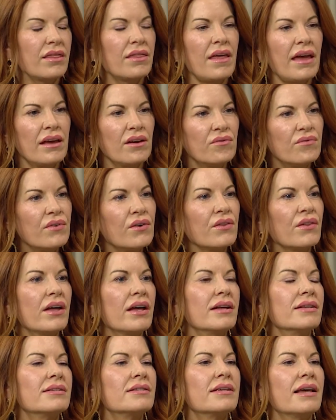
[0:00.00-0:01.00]

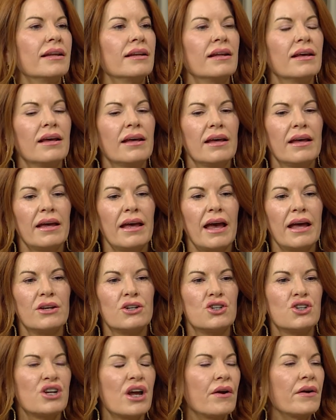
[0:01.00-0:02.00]
thankfulness, and
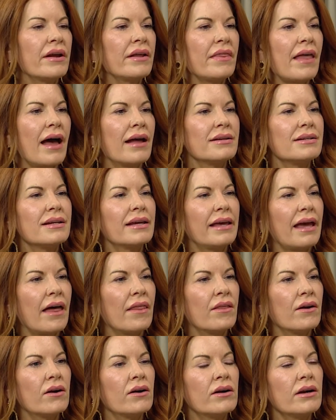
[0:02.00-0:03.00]
sharing that
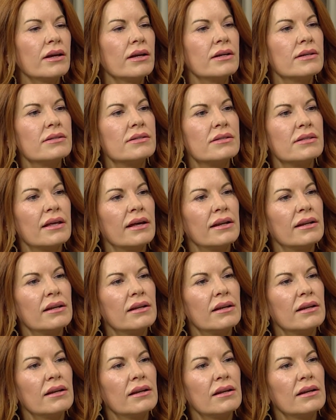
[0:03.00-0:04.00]
together is that
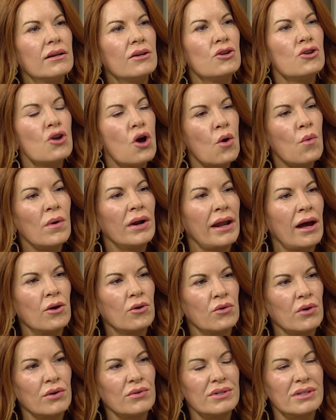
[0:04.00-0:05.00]
no one
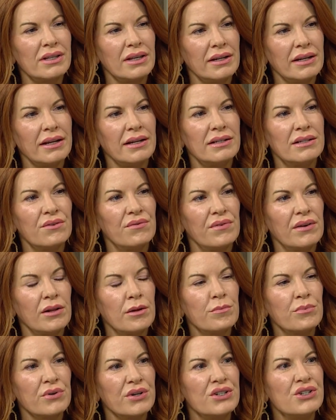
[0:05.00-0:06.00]
outgrows the need to feel
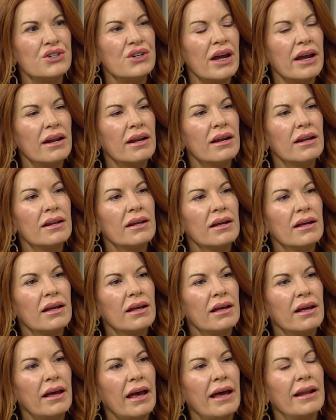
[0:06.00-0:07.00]
appreciated.
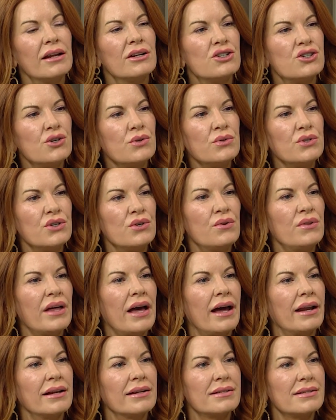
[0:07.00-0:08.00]
Mm. And as you do
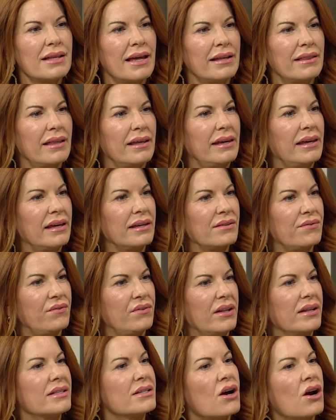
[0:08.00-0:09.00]
that, it's like the gift
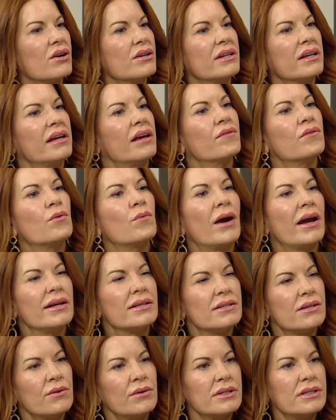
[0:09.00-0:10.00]
that's hard to give away,
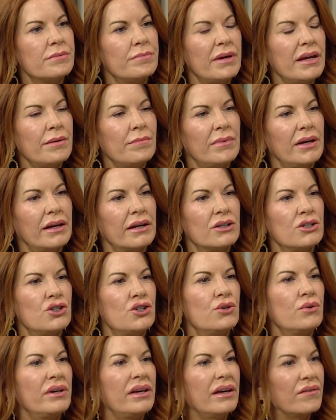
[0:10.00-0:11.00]
so to speak, because
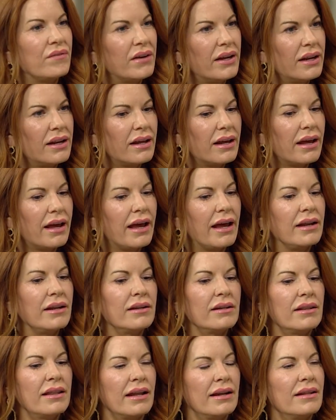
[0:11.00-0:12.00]
you give it,
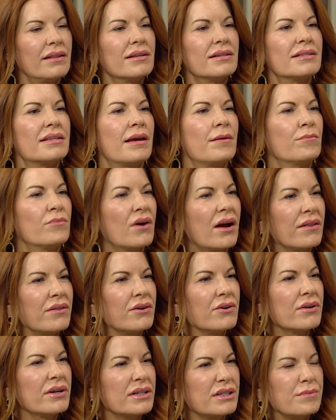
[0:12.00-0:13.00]
and then in the same breath,
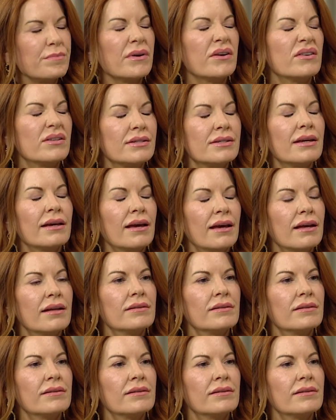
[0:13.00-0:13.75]
you're experiencing it.